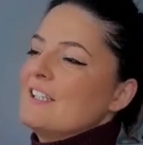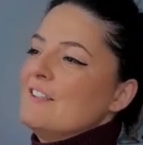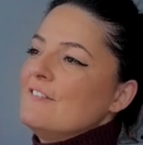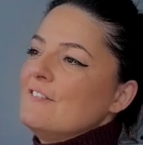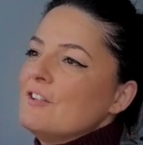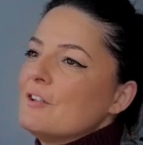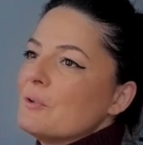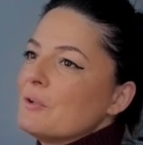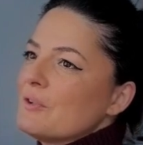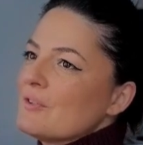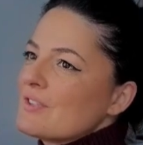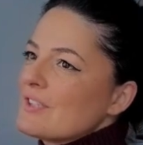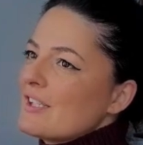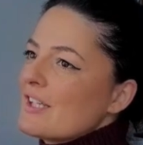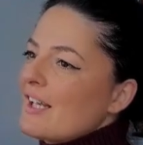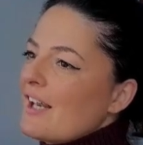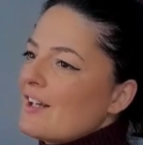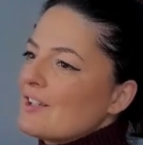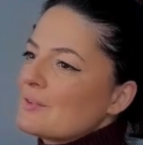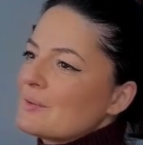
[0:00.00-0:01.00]
If you're using
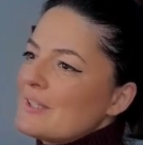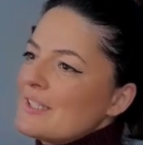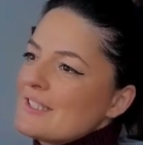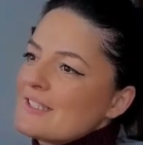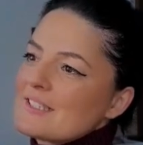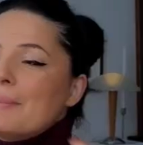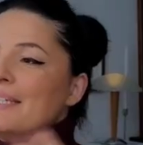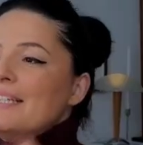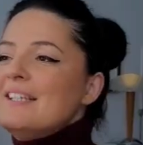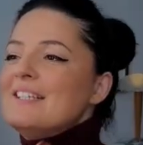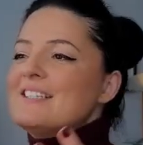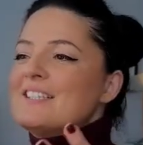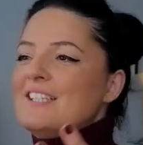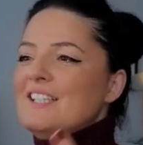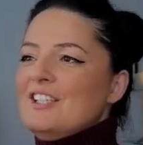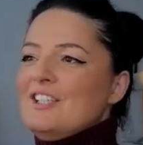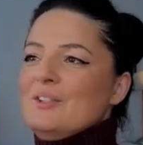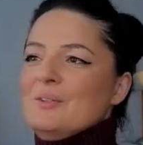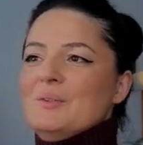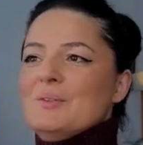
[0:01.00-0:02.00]
Cloudways, please
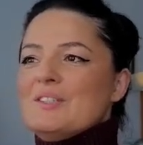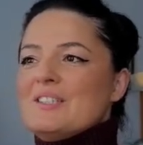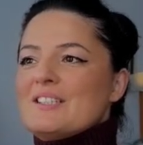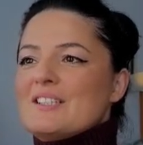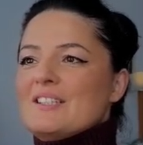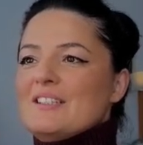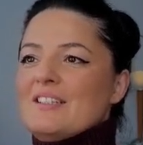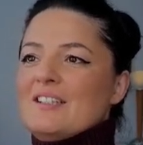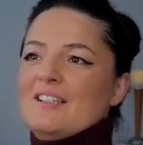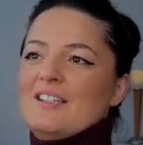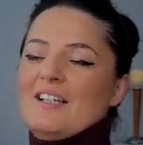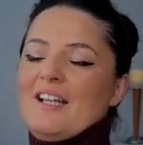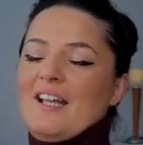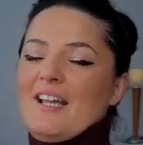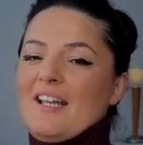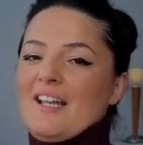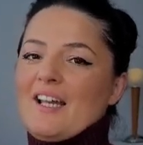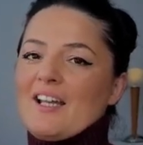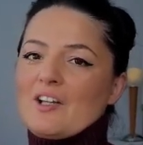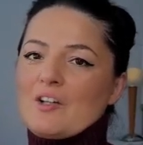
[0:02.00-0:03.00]
use the
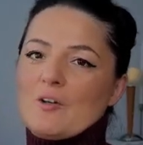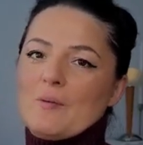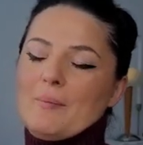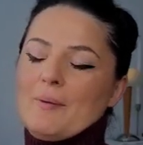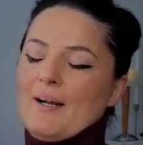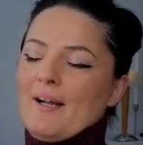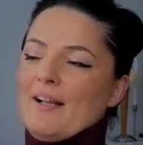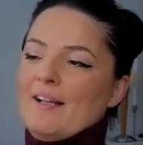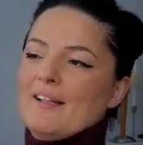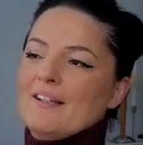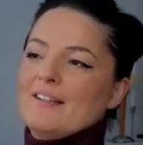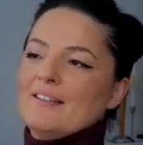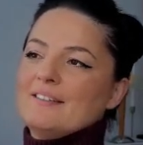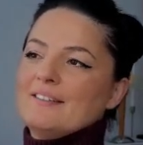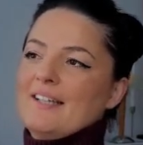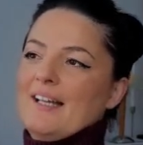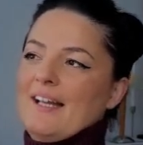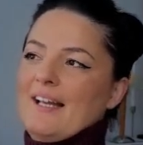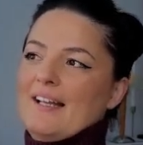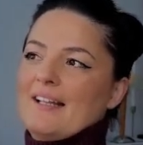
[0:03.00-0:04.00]
AI Copilot
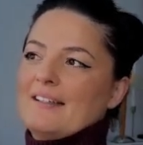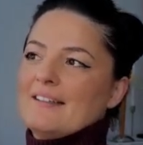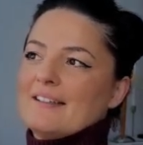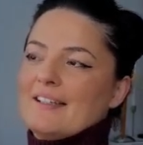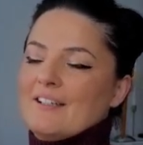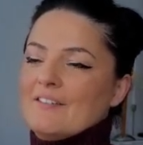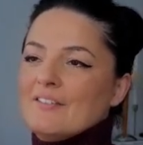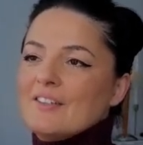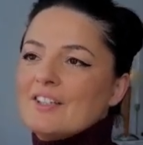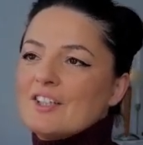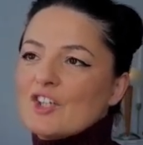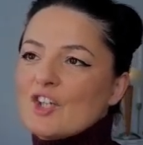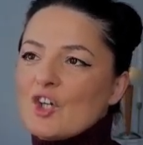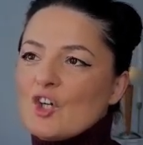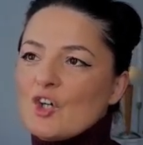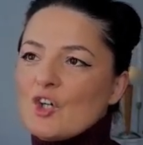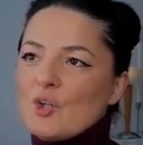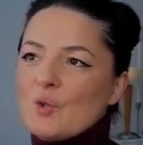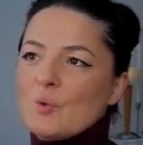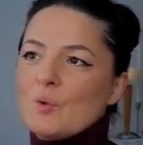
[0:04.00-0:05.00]
and give it a
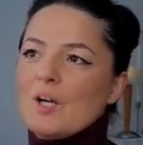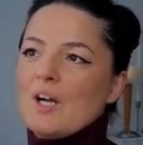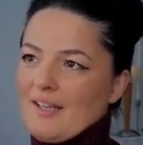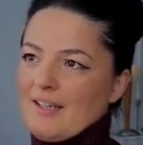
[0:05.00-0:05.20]
go.